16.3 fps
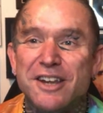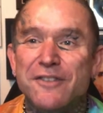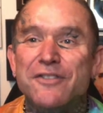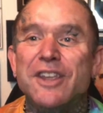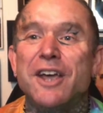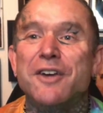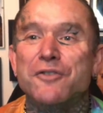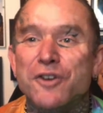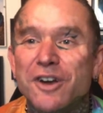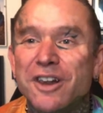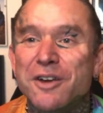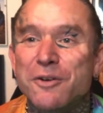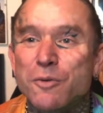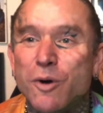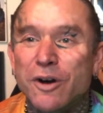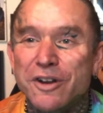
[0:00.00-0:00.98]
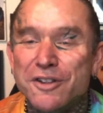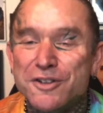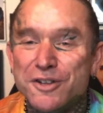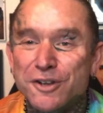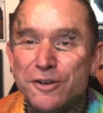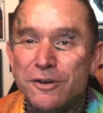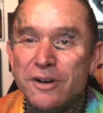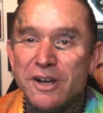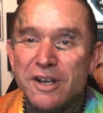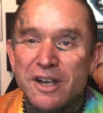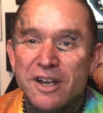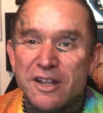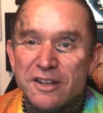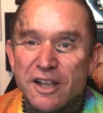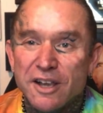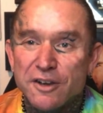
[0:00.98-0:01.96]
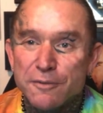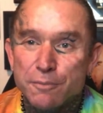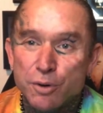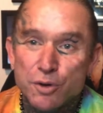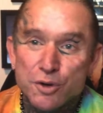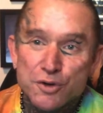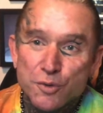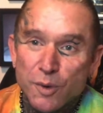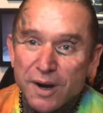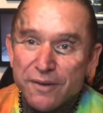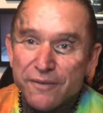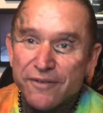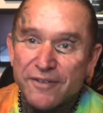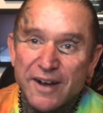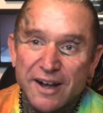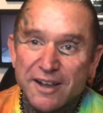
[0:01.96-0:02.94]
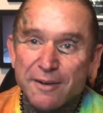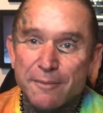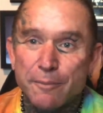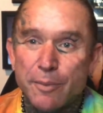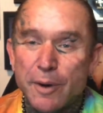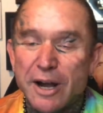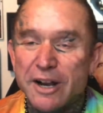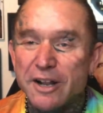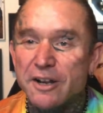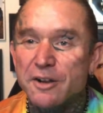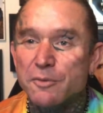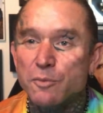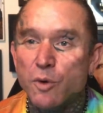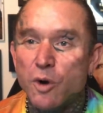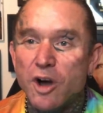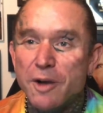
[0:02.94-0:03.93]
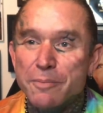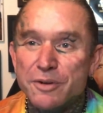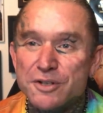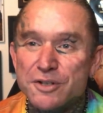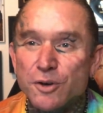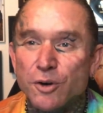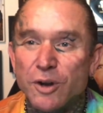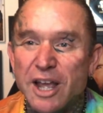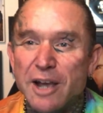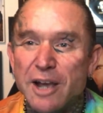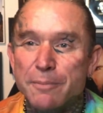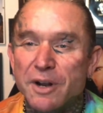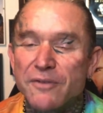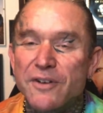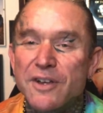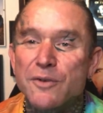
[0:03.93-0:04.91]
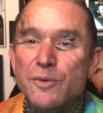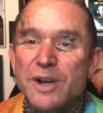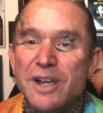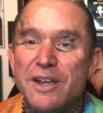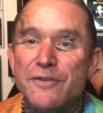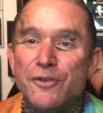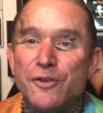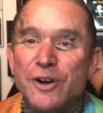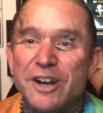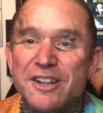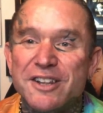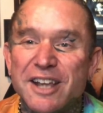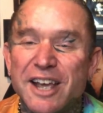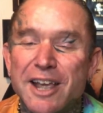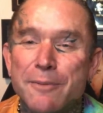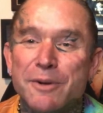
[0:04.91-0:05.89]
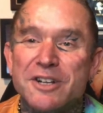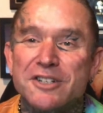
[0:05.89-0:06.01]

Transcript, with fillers: If they really wanted to, they could push one fucking button and wipe us all out. Right. I think we're here for entertainment.